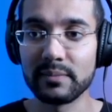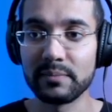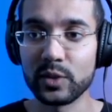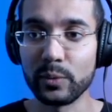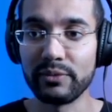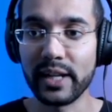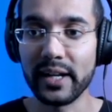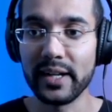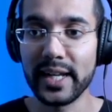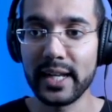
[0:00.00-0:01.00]
So we've got a
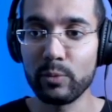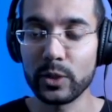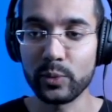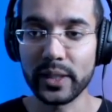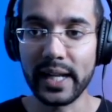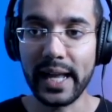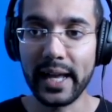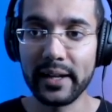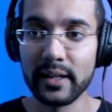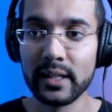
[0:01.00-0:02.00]
name which we can
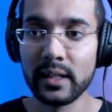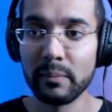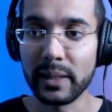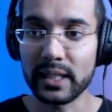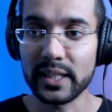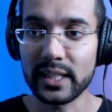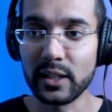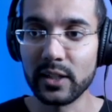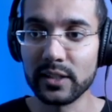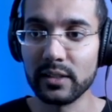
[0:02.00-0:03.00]
add by clicking
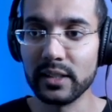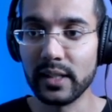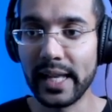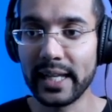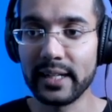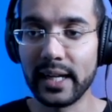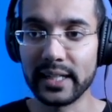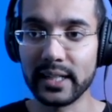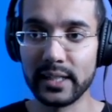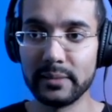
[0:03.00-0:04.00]
on the little edit
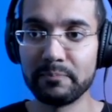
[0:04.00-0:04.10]
icon.